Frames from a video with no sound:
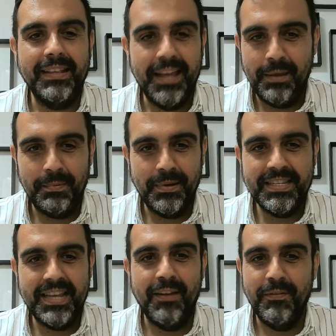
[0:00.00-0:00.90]
my
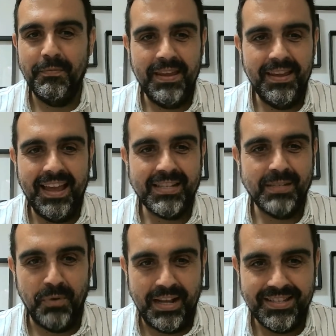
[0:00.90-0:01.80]
neighbors gave me
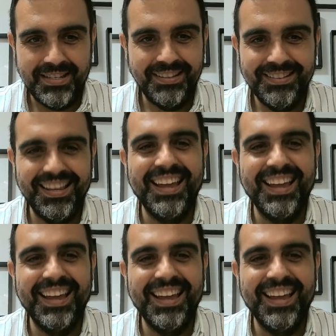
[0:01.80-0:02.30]
as presents.